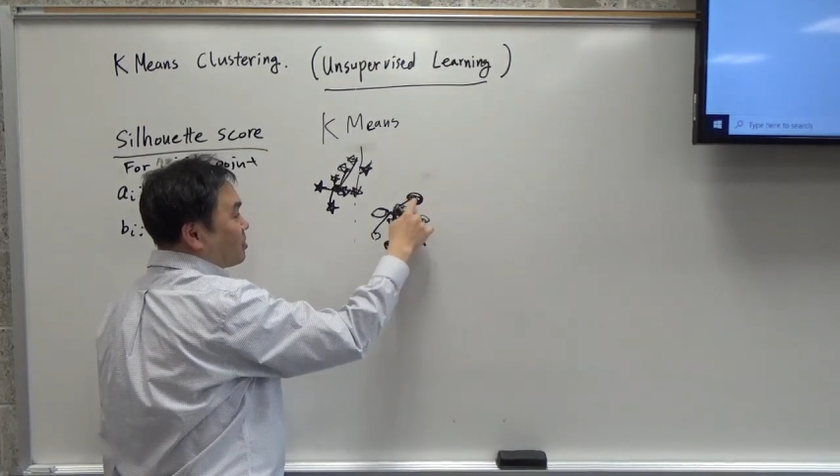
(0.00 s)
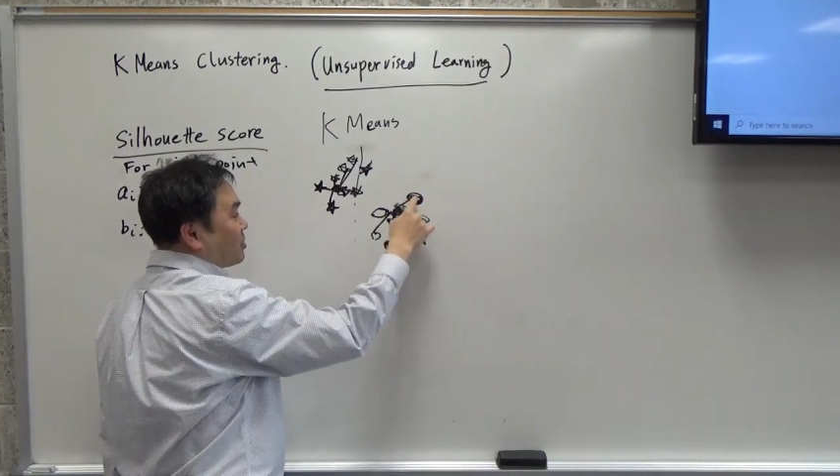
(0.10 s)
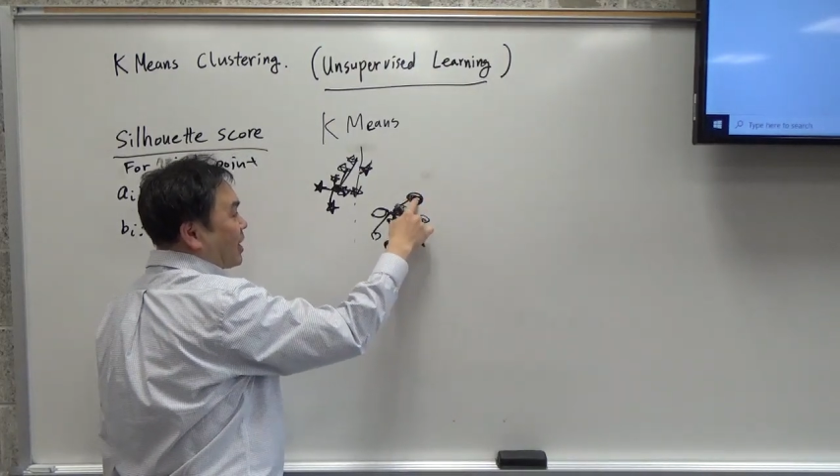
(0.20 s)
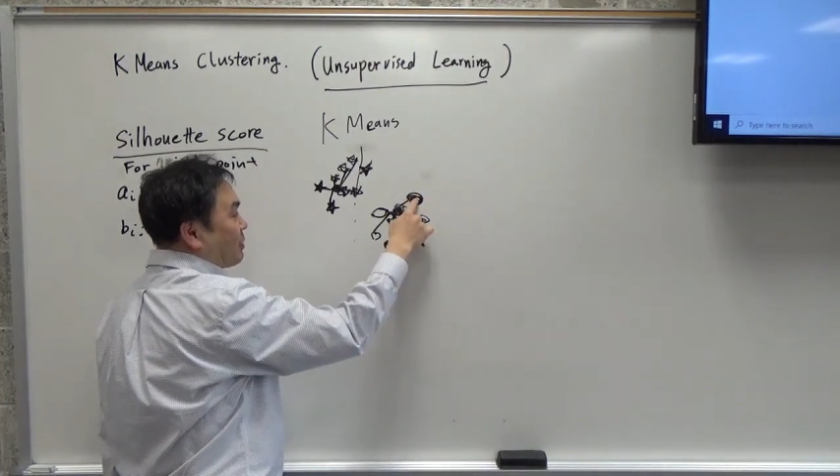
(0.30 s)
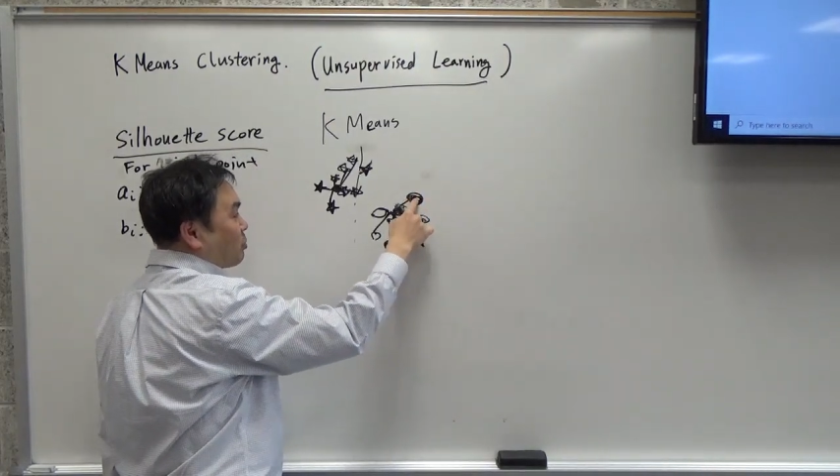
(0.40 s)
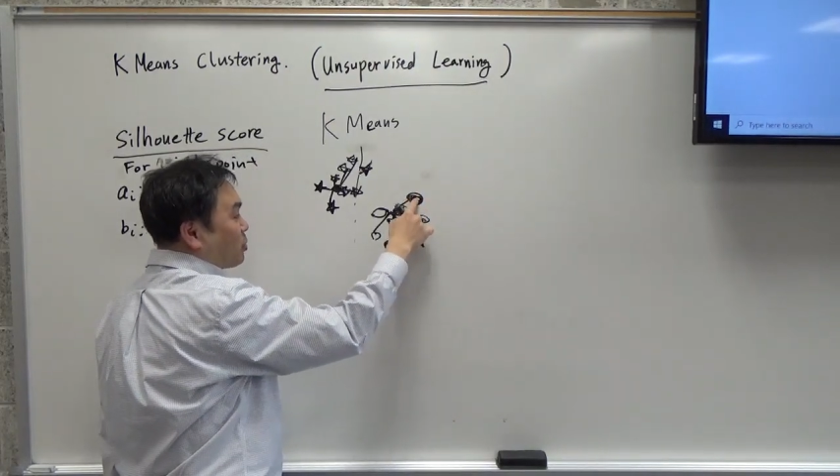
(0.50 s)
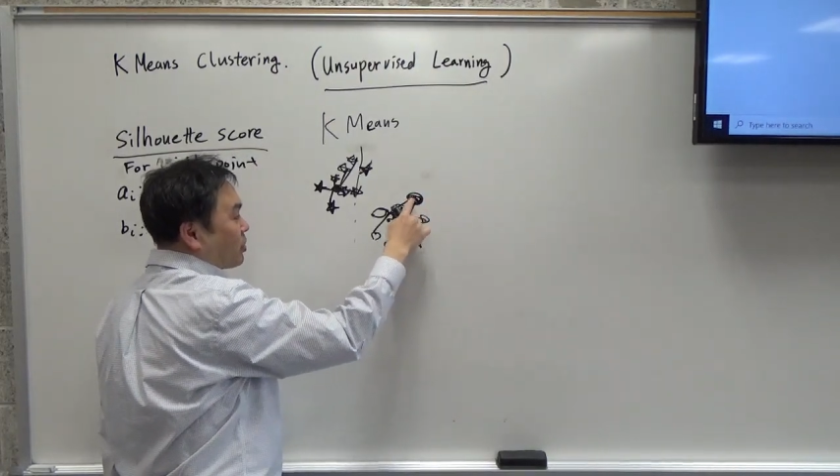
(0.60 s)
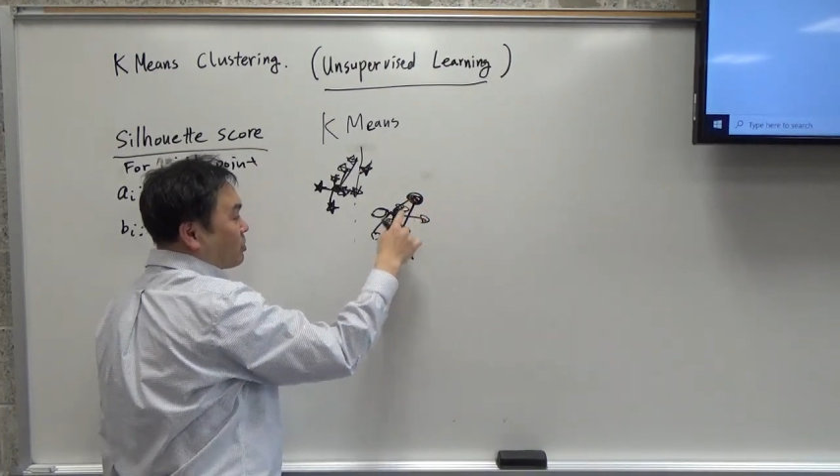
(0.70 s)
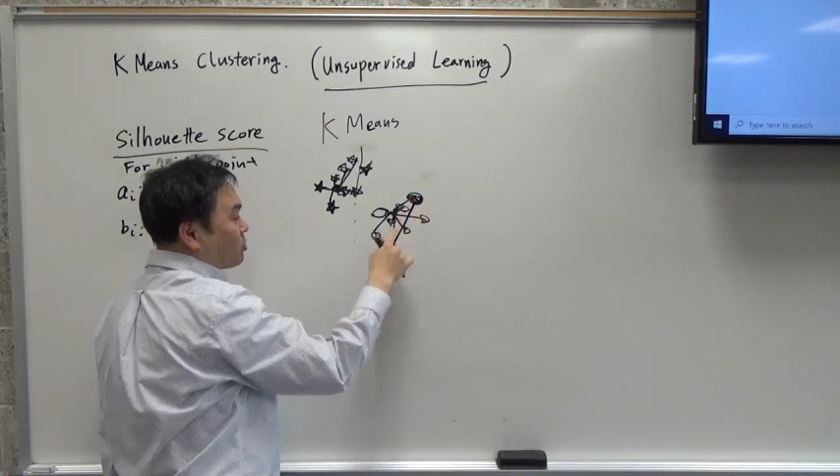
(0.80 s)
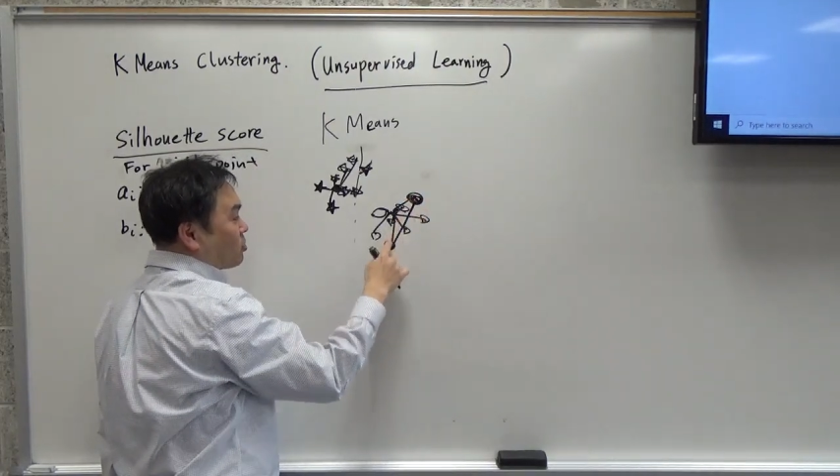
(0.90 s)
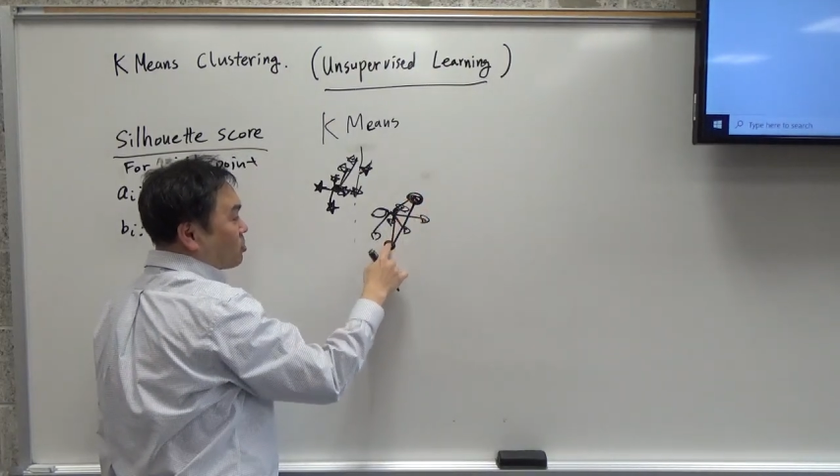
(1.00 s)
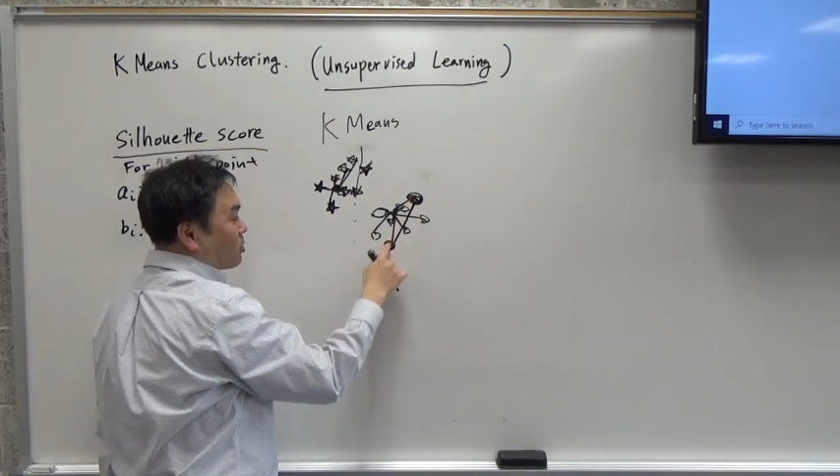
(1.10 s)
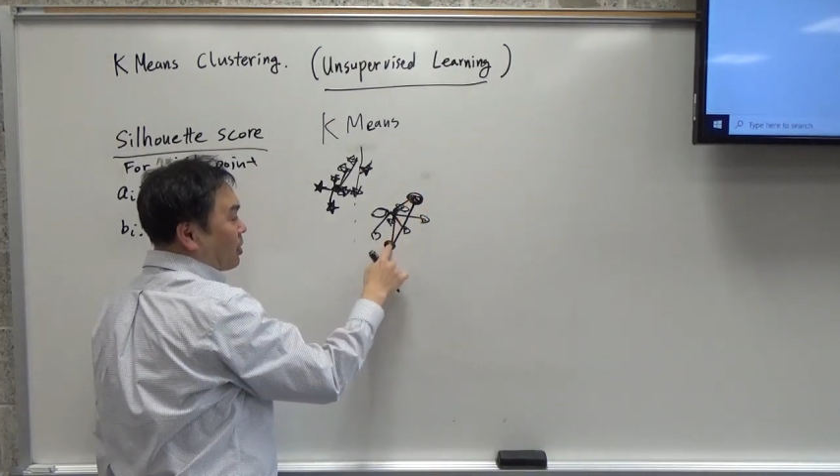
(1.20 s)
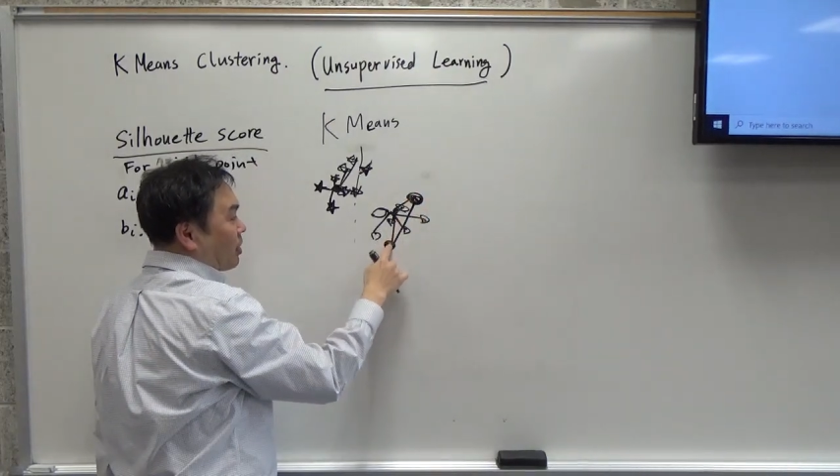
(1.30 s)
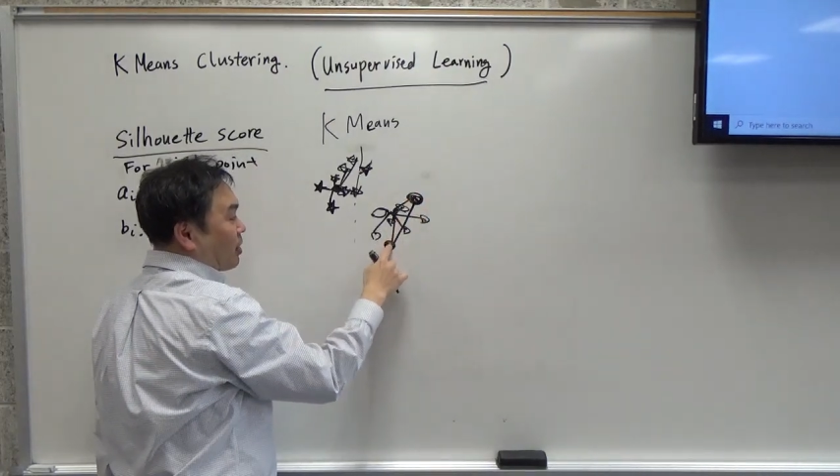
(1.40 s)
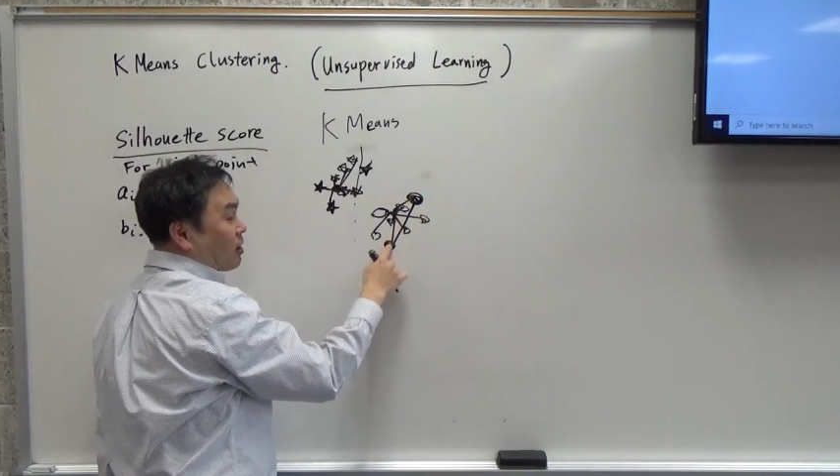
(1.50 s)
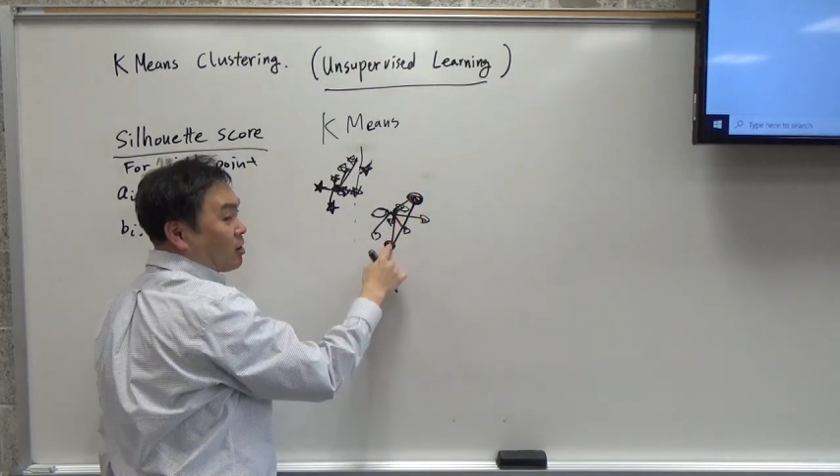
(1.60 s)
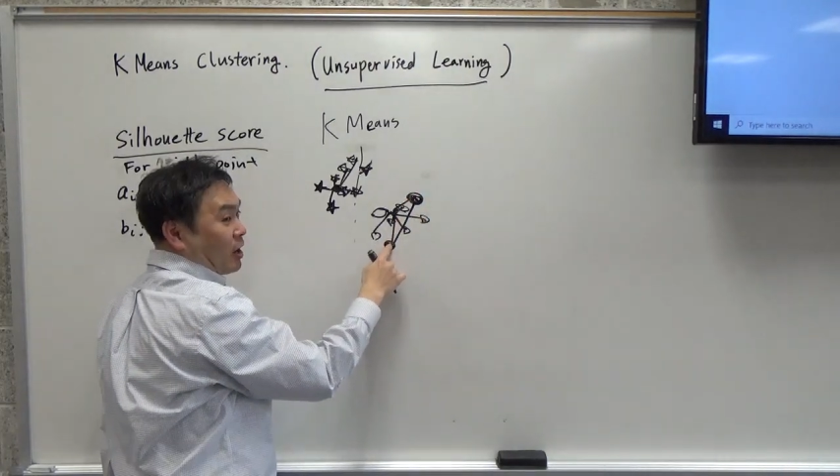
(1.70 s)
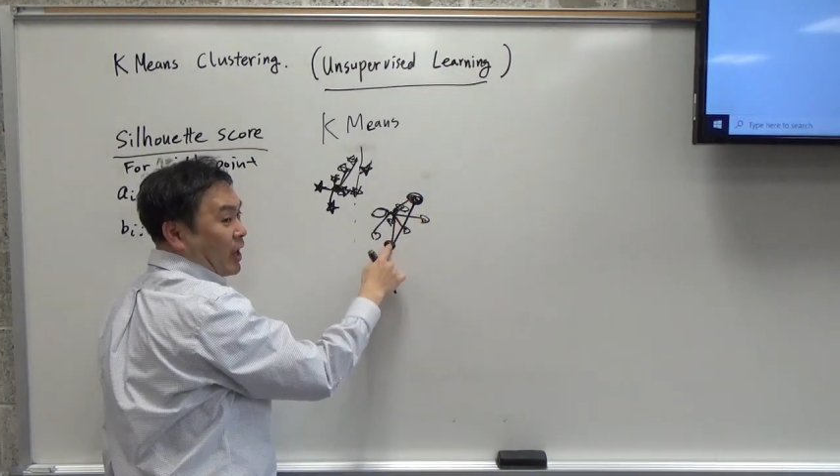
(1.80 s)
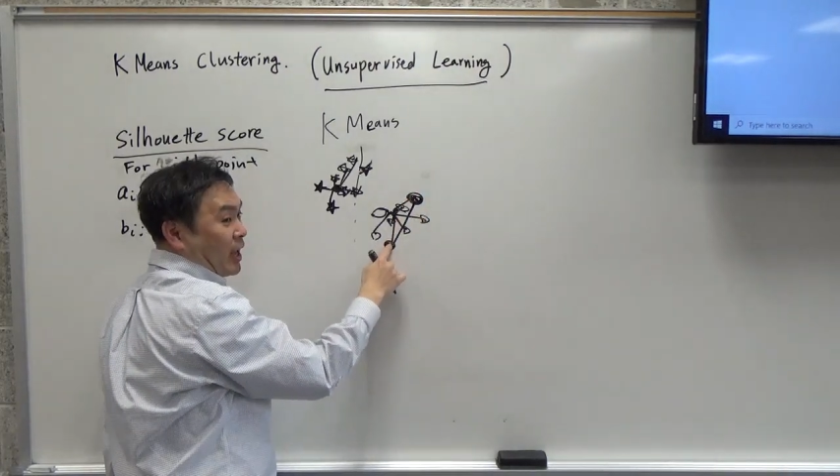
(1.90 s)
that point to
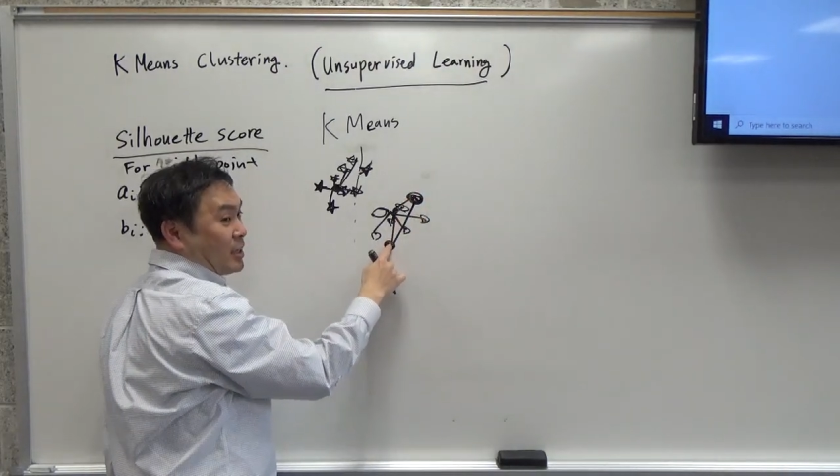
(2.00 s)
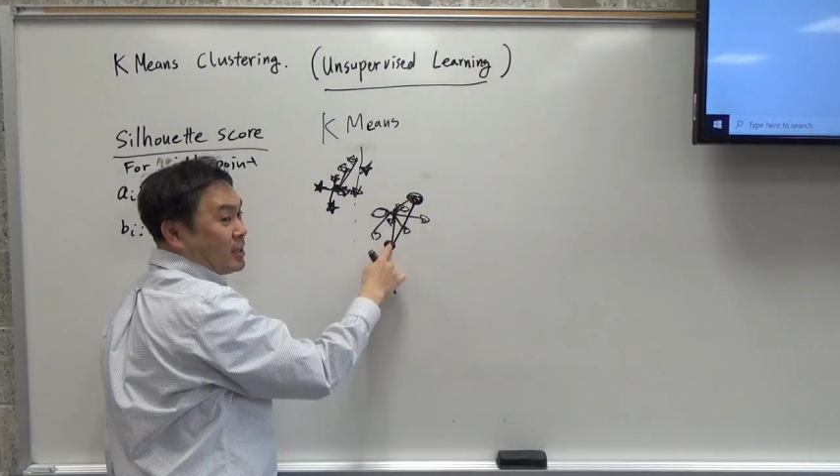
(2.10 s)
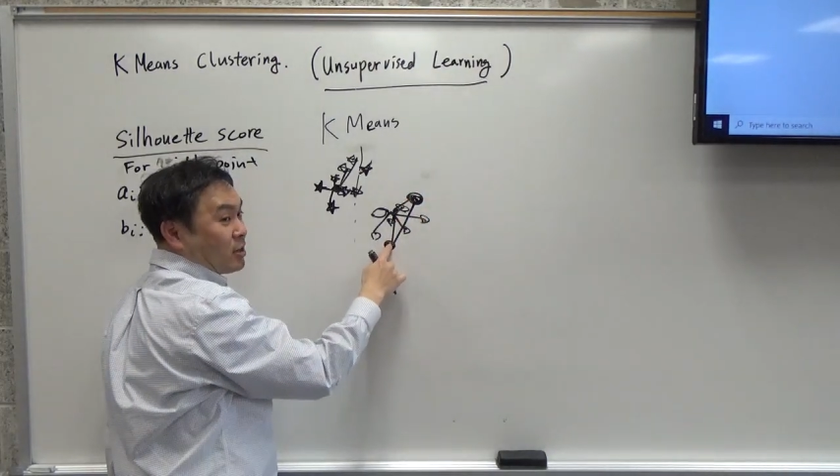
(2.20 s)
any